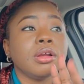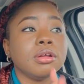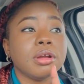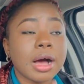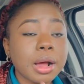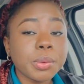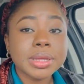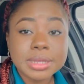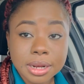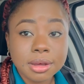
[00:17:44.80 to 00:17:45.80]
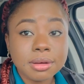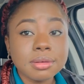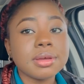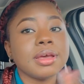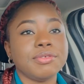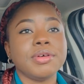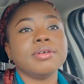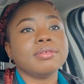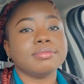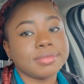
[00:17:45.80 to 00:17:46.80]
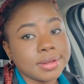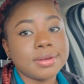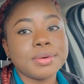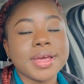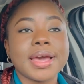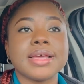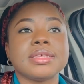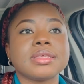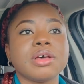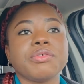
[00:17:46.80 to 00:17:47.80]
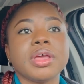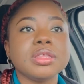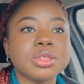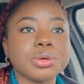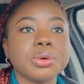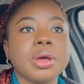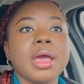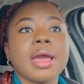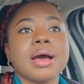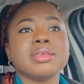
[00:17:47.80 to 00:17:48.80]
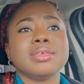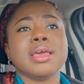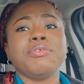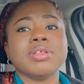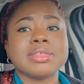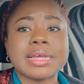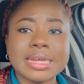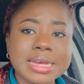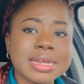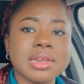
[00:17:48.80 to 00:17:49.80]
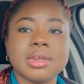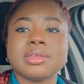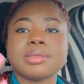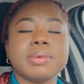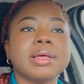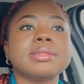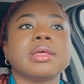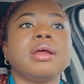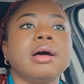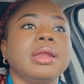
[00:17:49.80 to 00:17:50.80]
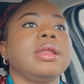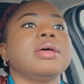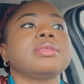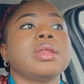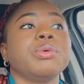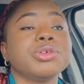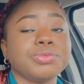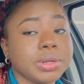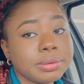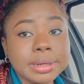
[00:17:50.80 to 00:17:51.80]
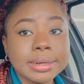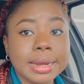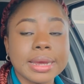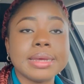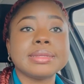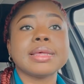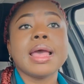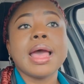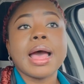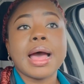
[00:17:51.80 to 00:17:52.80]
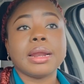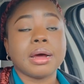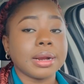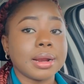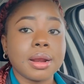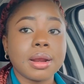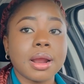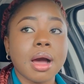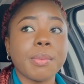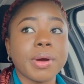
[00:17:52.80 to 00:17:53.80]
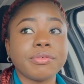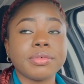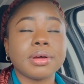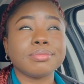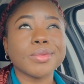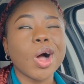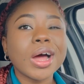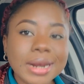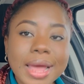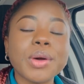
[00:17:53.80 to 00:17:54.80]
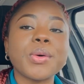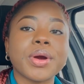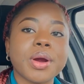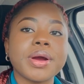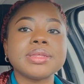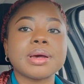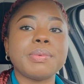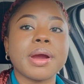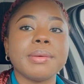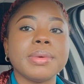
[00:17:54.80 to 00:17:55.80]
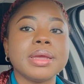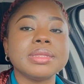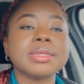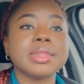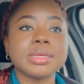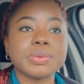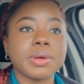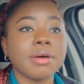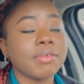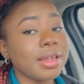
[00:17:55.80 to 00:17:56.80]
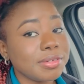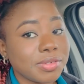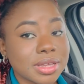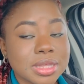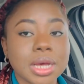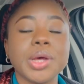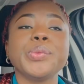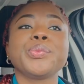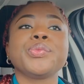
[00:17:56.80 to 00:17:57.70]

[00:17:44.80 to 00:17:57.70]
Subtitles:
the hard way tell you if the, you know, way I get yourself into, because if it's clean, the smells and all of that. And it was really, really nice. And other than, apart from, unlike our current apartment, this one has elevator